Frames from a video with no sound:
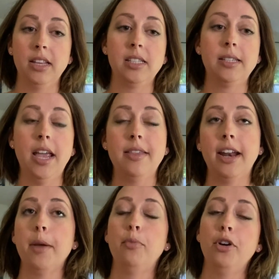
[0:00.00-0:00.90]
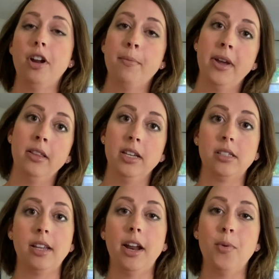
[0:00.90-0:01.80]
Let's say that I put on my
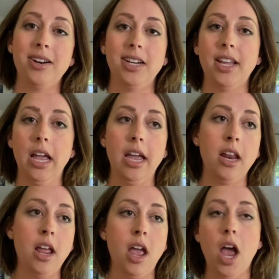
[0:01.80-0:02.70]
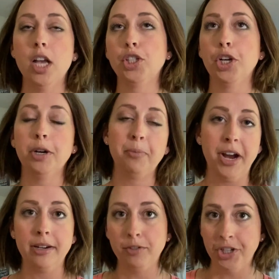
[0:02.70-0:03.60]
list that I wanted to get a certain
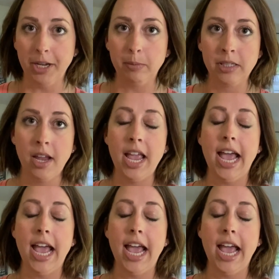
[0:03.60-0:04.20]
brand of chips.